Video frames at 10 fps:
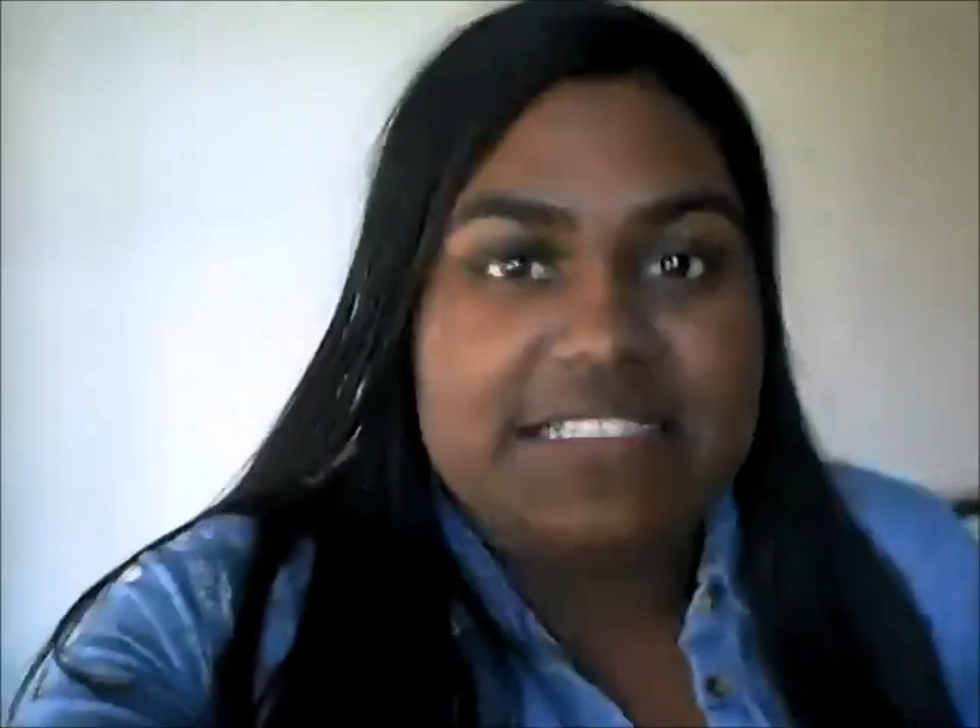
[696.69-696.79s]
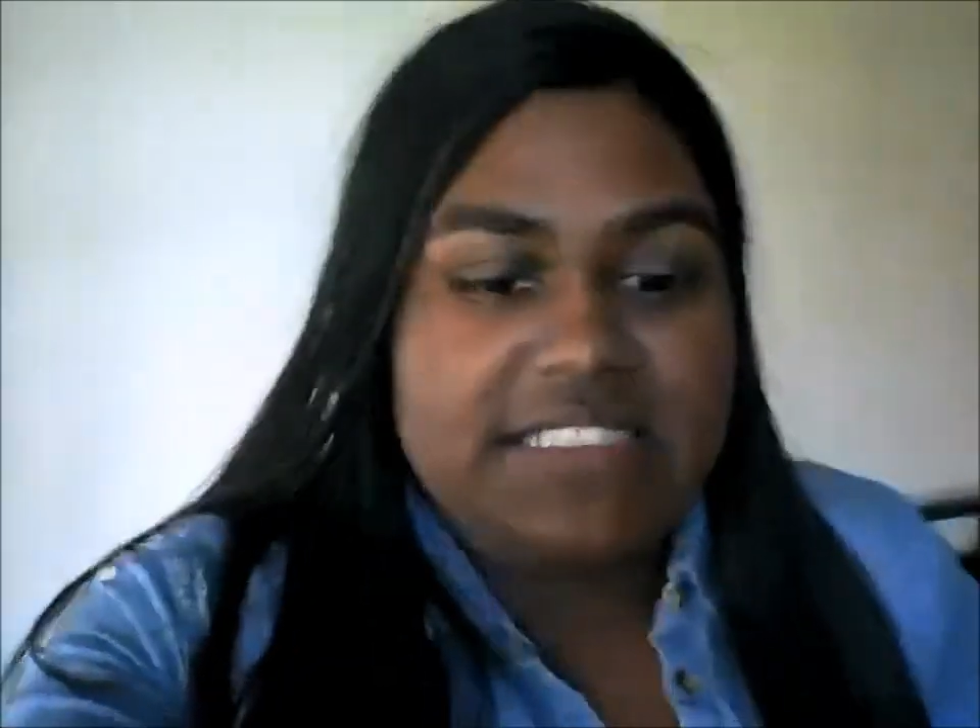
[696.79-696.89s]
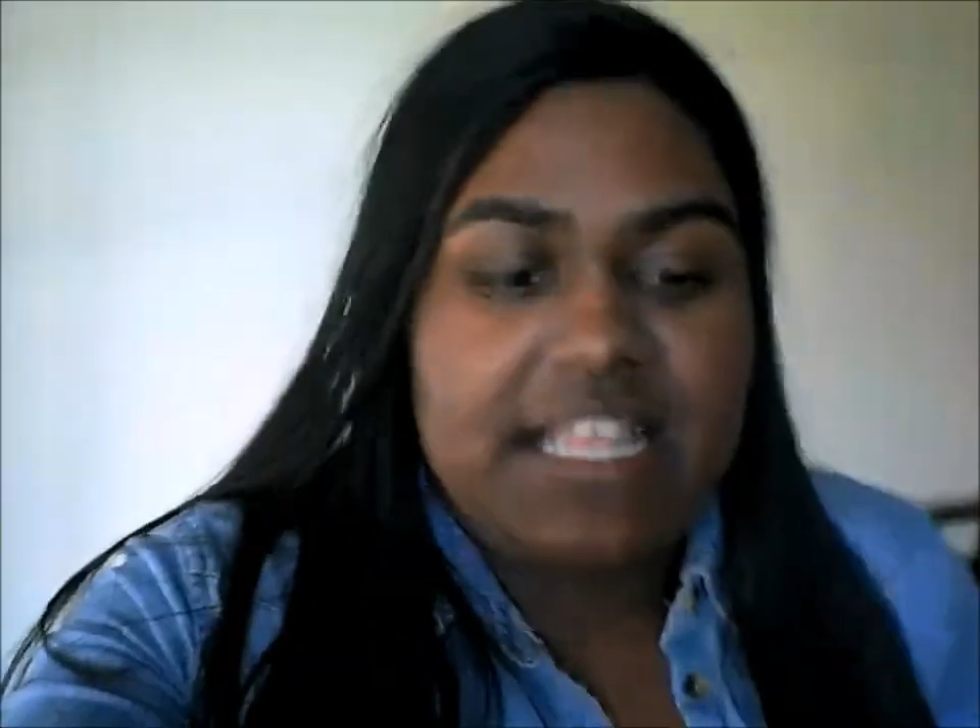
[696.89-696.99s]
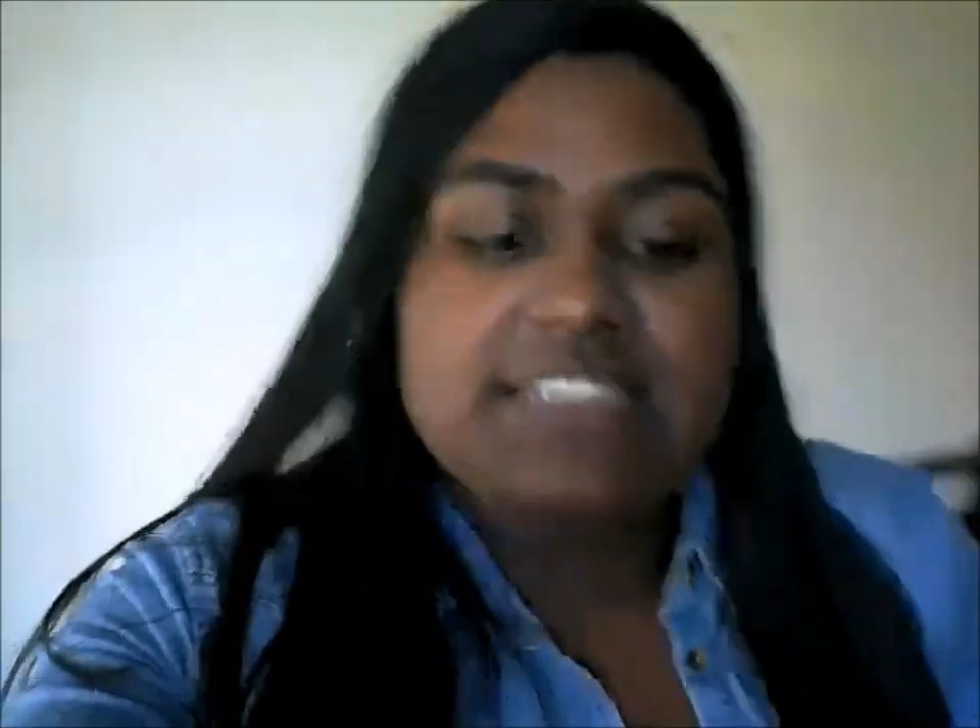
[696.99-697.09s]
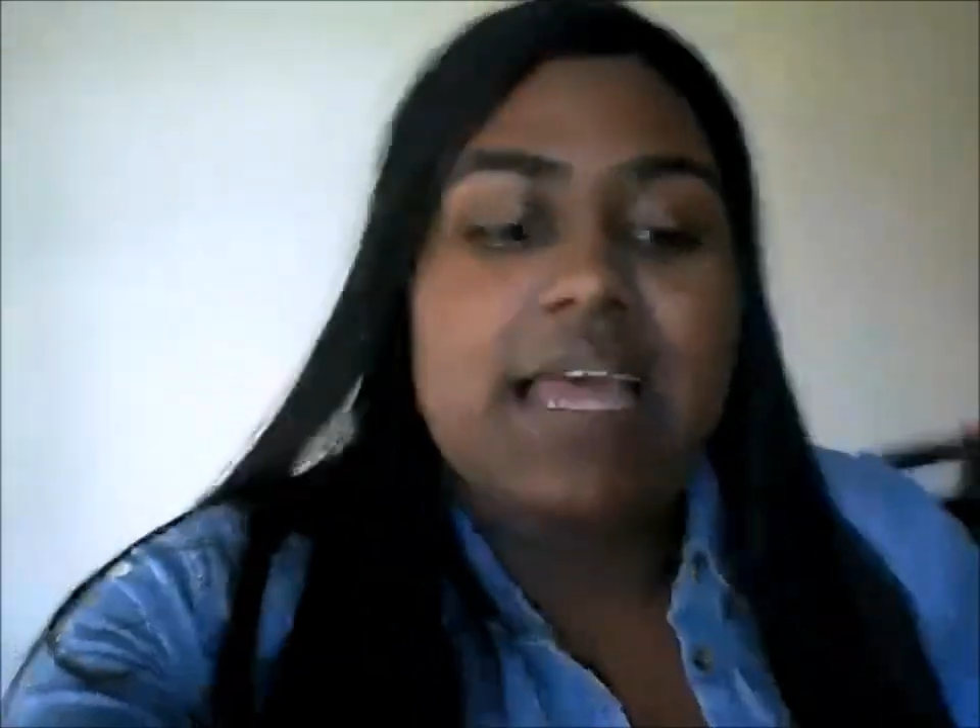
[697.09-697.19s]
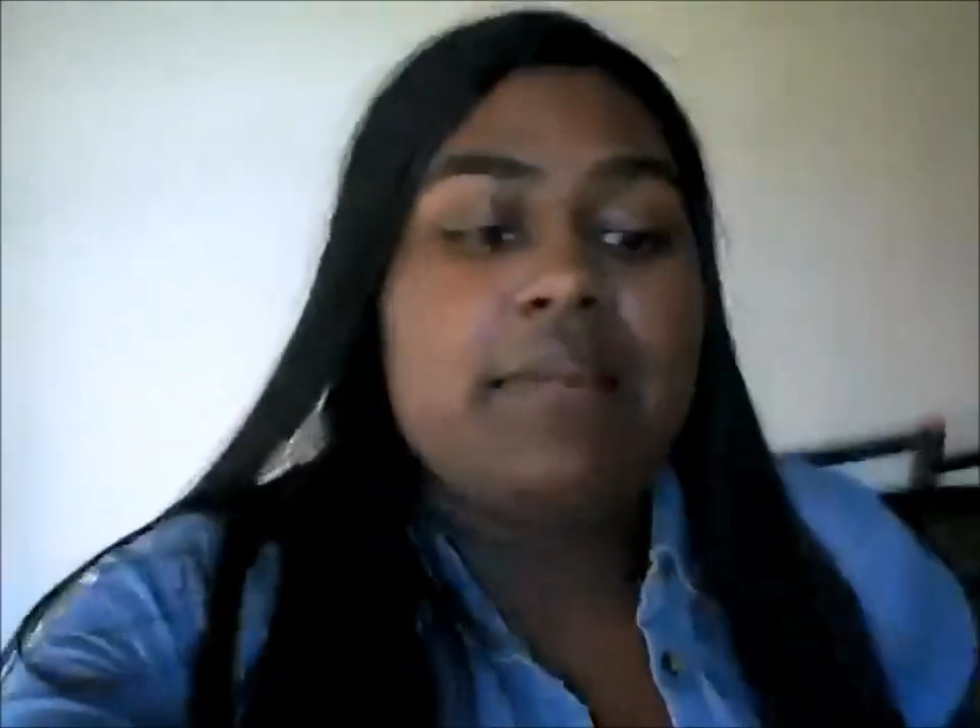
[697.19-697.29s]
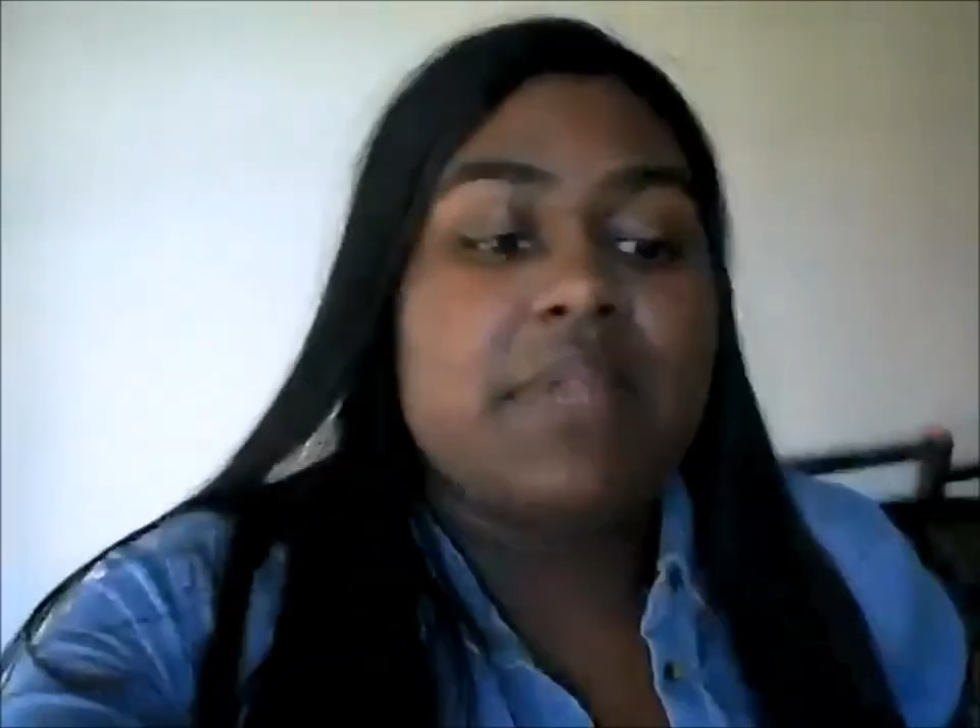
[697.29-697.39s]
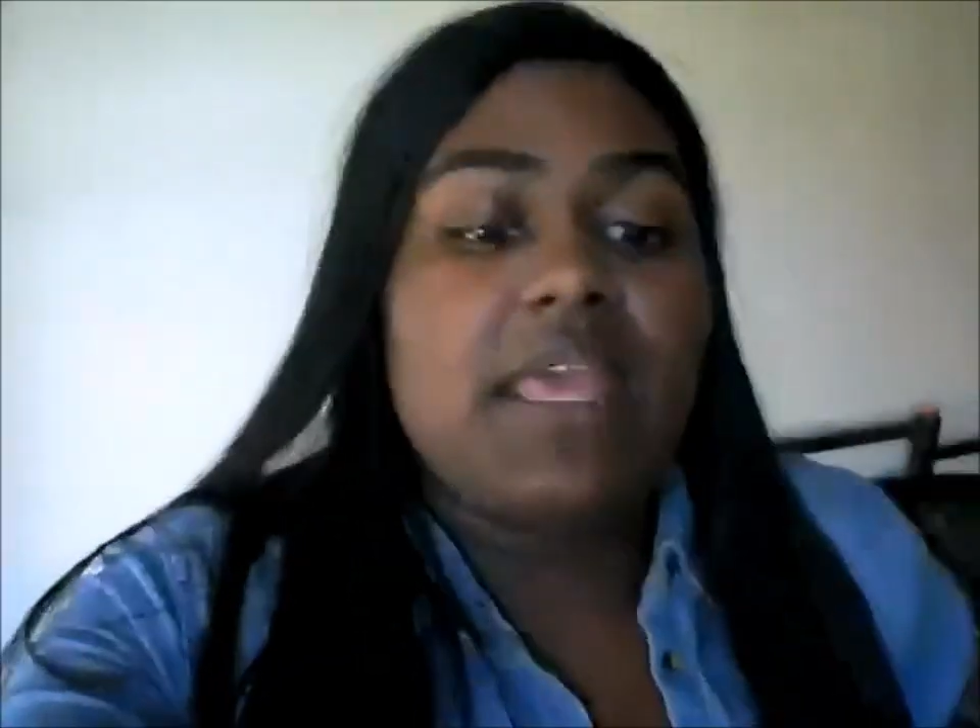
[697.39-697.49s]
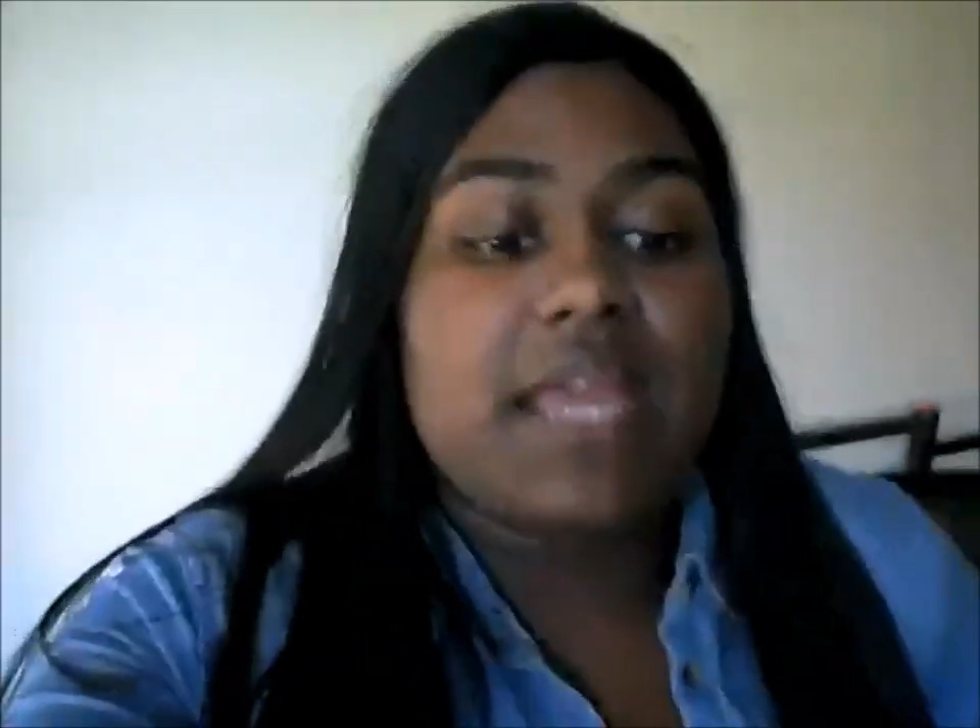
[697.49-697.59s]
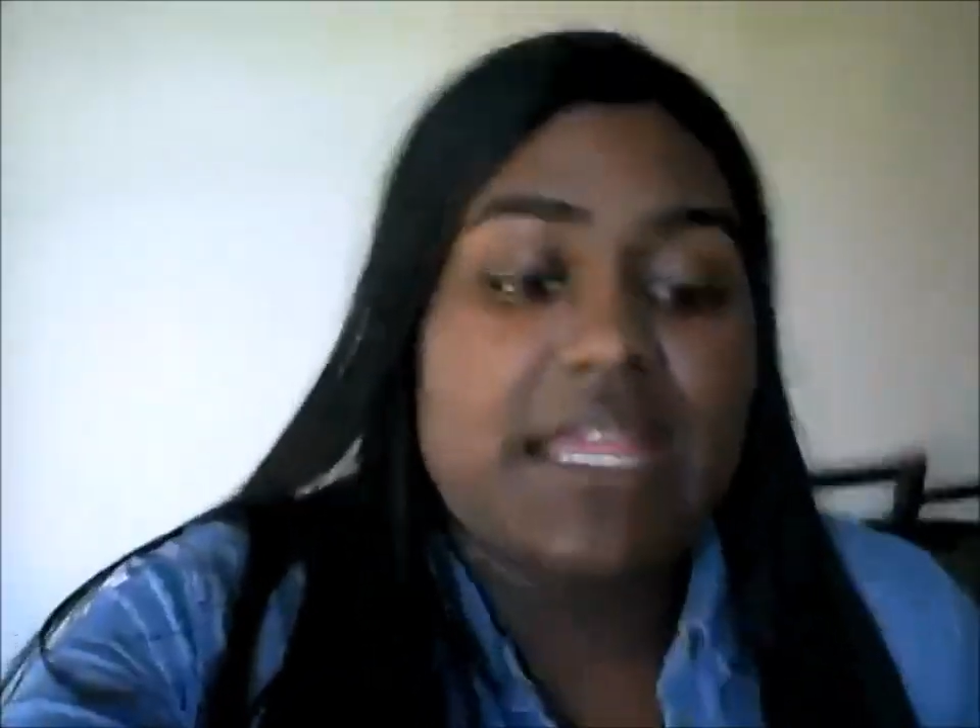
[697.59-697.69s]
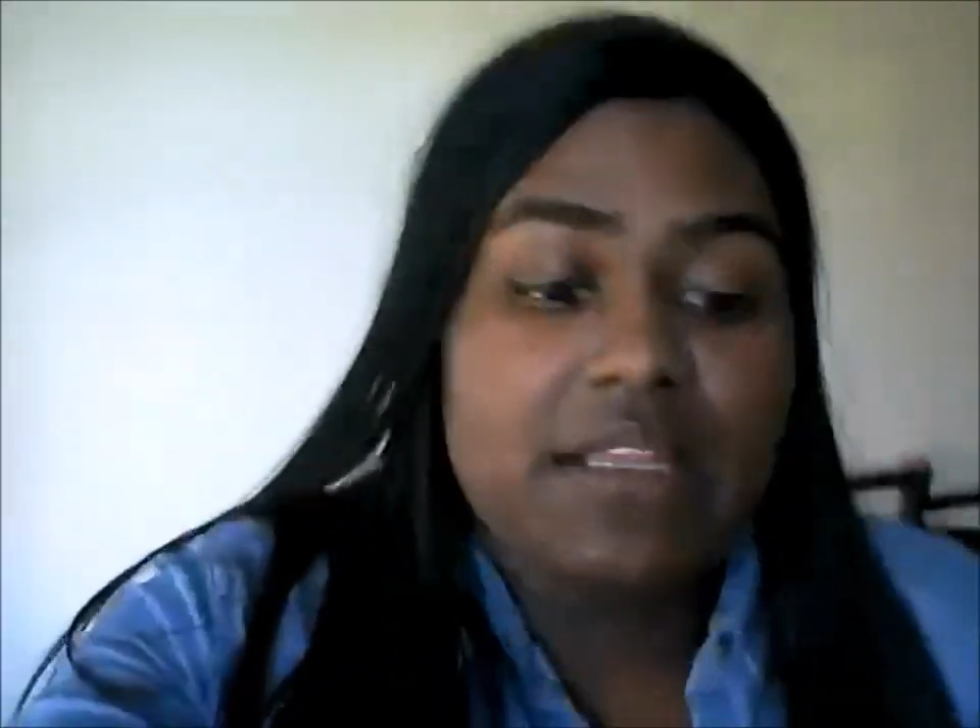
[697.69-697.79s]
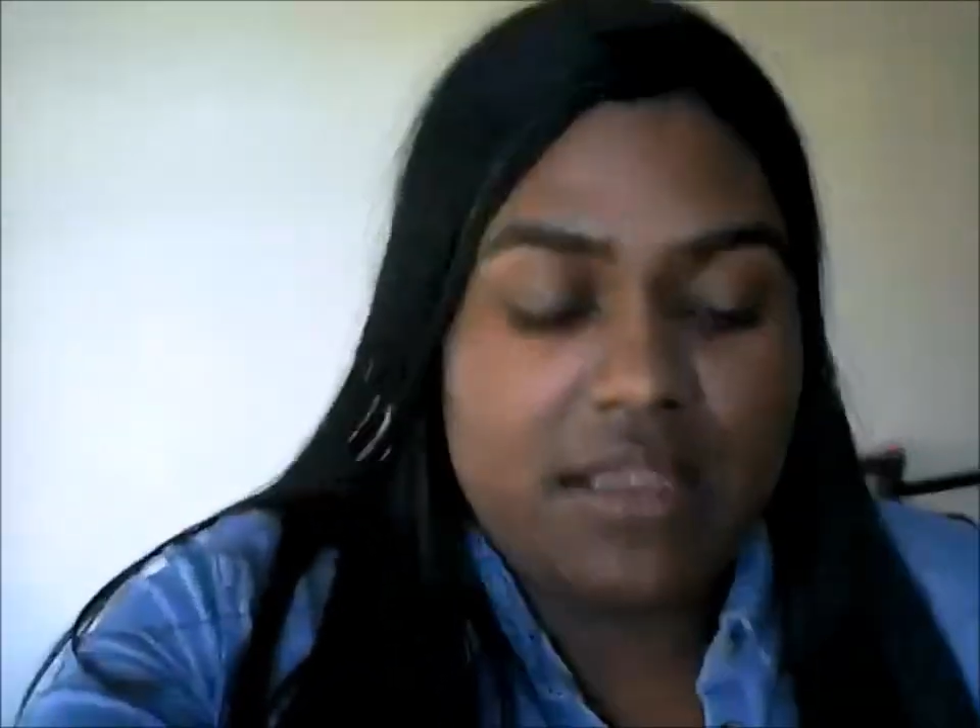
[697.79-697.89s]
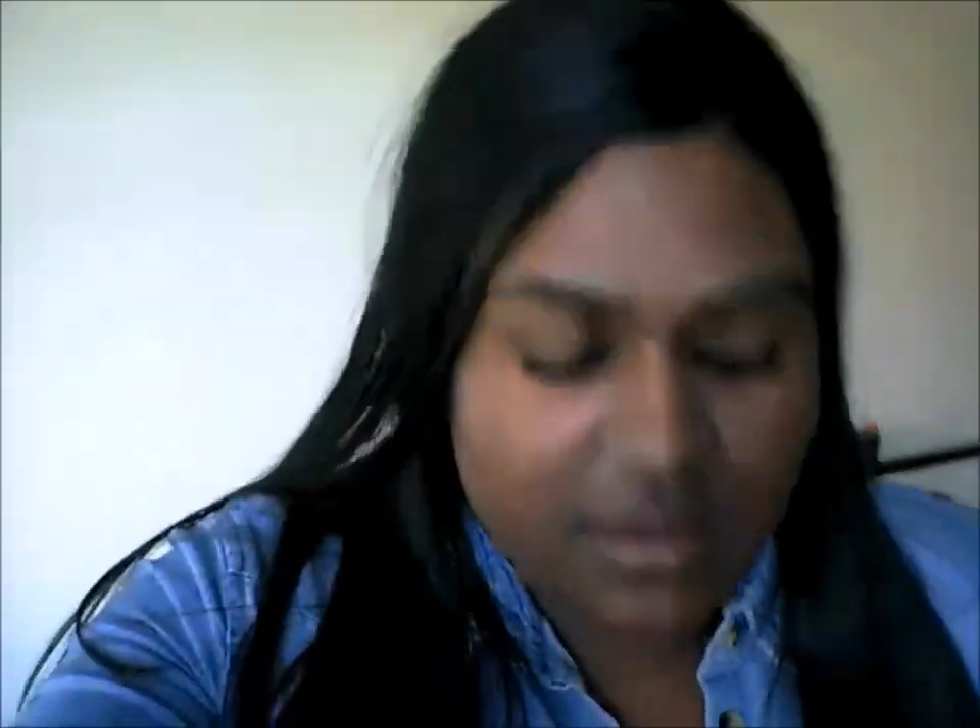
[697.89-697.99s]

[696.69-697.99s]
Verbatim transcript: took that time to get,